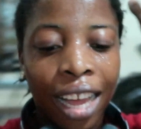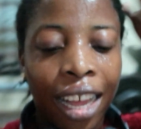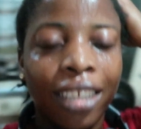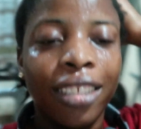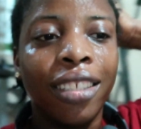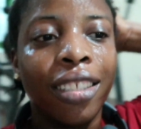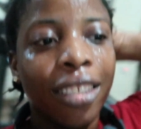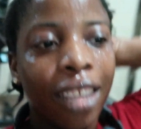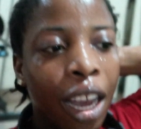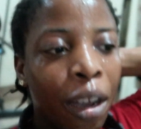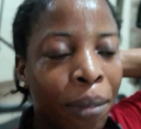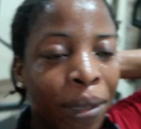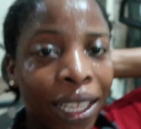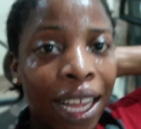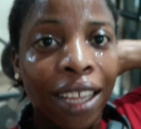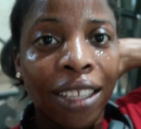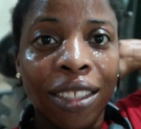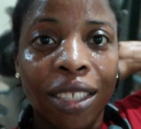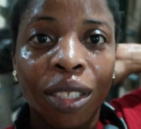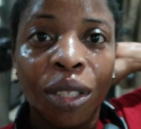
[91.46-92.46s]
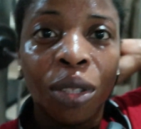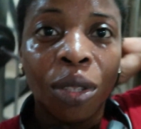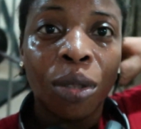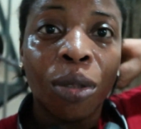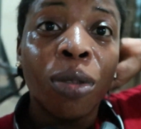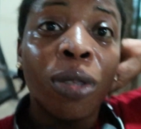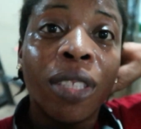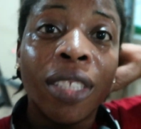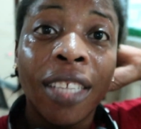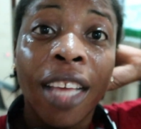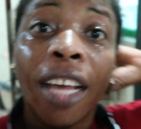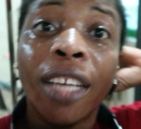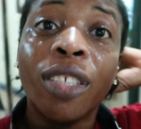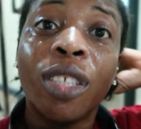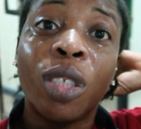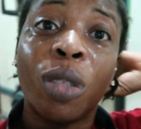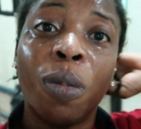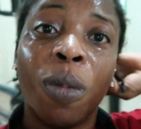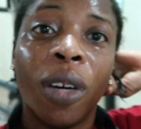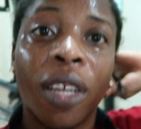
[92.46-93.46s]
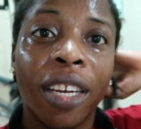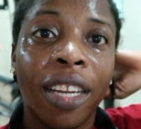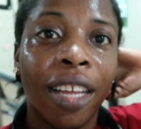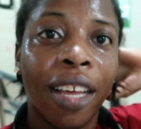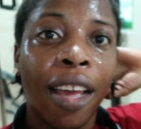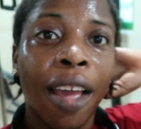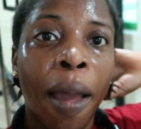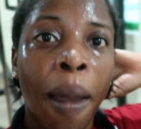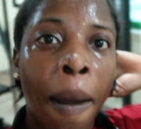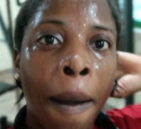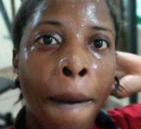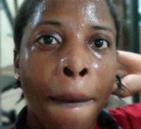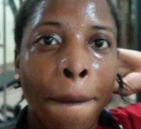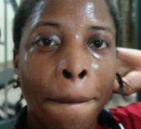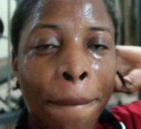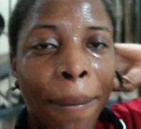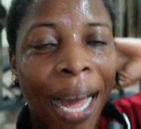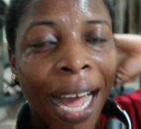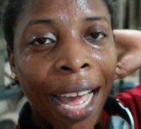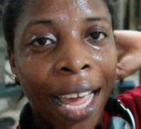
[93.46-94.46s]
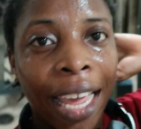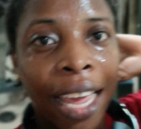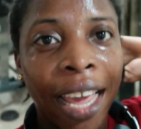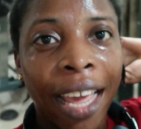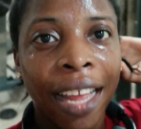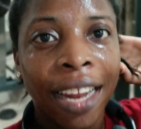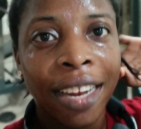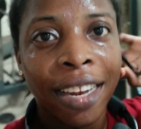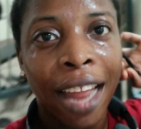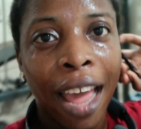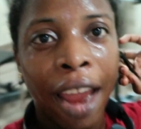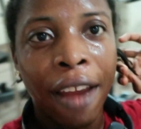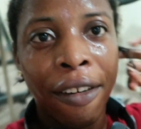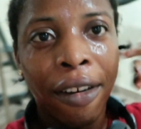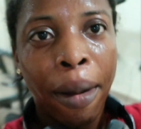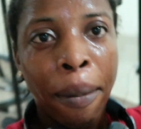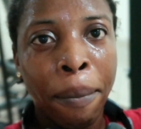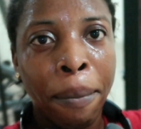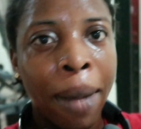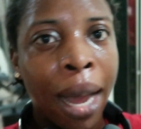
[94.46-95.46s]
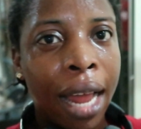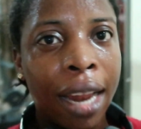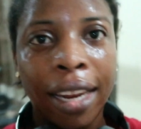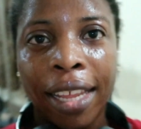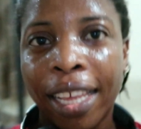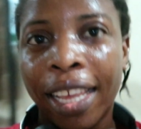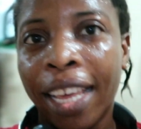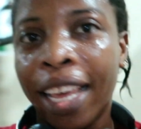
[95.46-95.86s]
dance, I'll be dancing to Teshimole by Naira Marley.